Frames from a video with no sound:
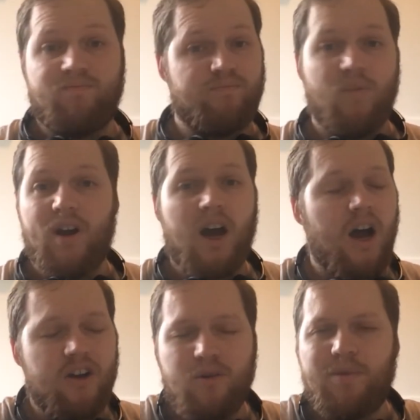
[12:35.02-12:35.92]

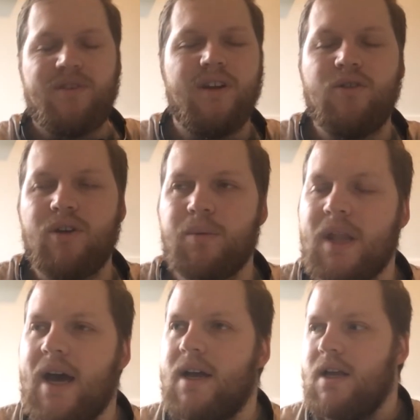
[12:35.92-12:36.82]
100% agree with
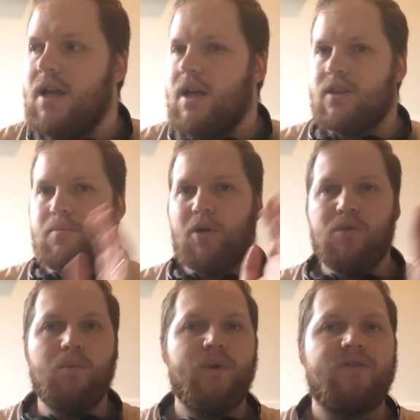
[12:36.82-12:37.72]
that. The
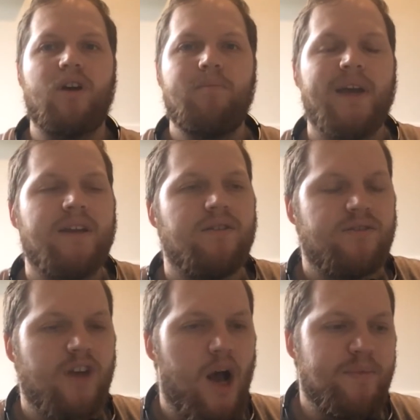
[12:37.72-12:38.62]
moment we start making
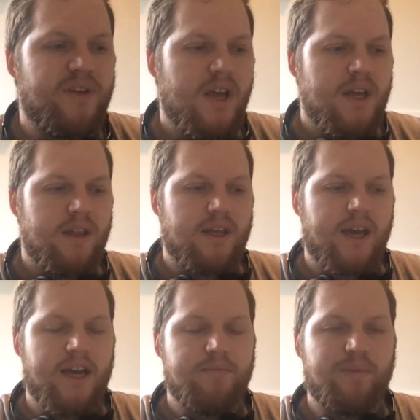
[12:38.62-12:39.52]
subs, the
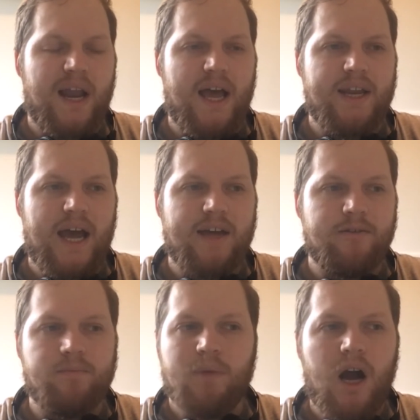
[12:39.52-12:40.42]
game plan
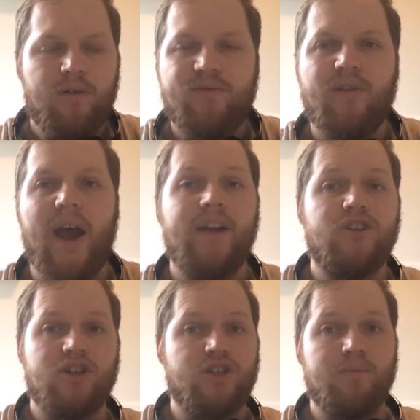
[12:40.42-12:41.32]
and our threat
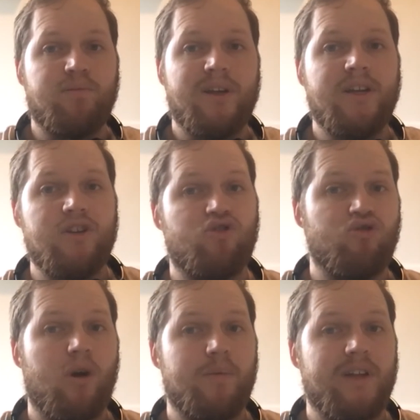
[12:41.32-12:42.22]
just completely
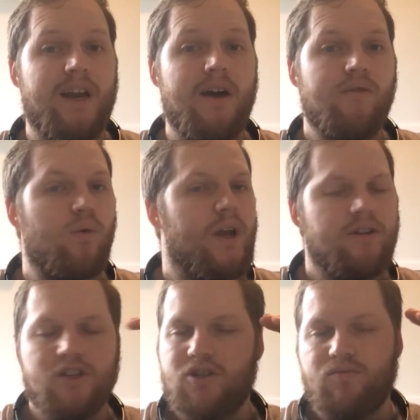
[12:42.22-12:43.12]
dropped a level.
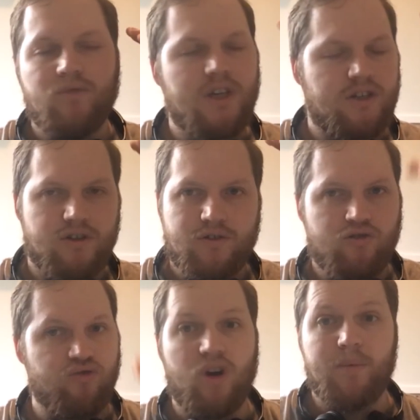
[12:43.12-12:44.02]
It just
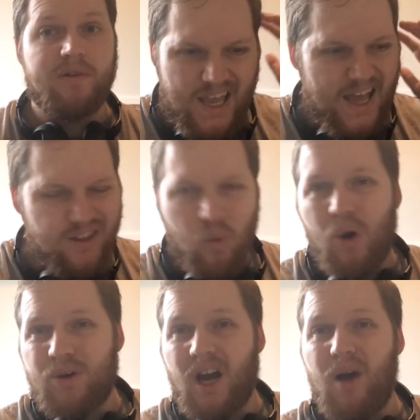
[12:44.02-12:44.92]
dropped. And the
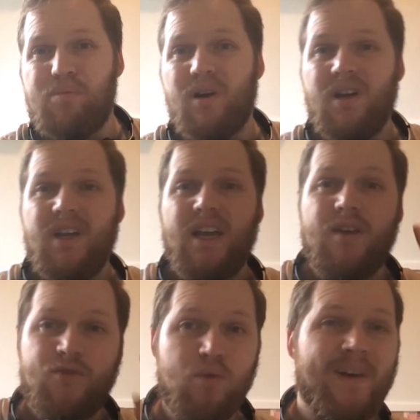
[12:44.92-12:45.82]
World Cup,
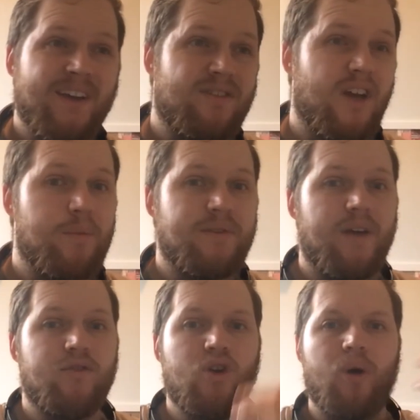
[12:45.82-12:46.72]
if you make subs,
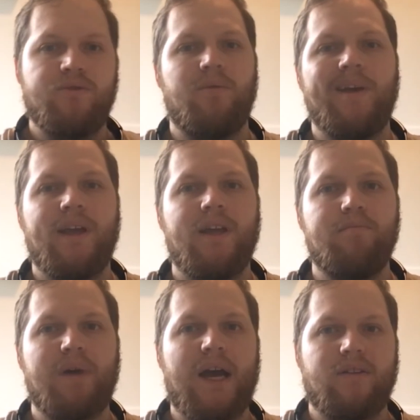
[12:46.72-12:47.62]
they've got to make an
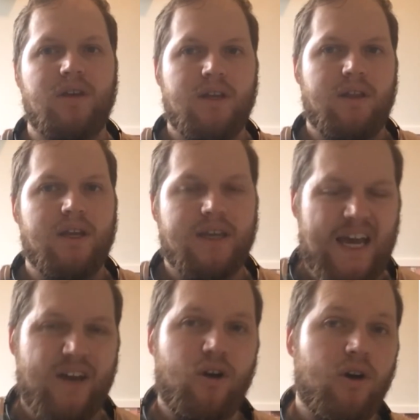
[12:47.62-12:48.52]
impact. They
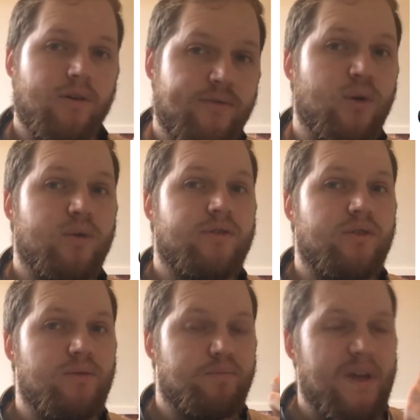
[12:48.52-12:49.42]
cannot afford
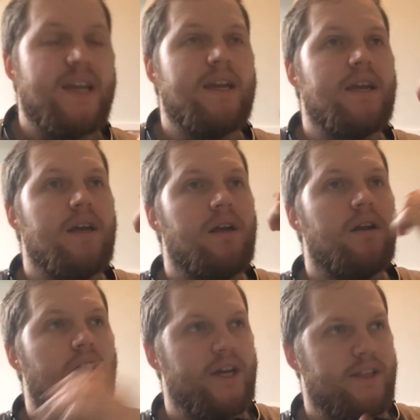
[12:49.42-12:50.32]
to be
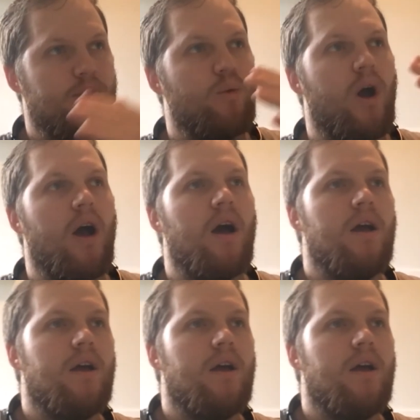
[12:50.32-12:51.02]
like they were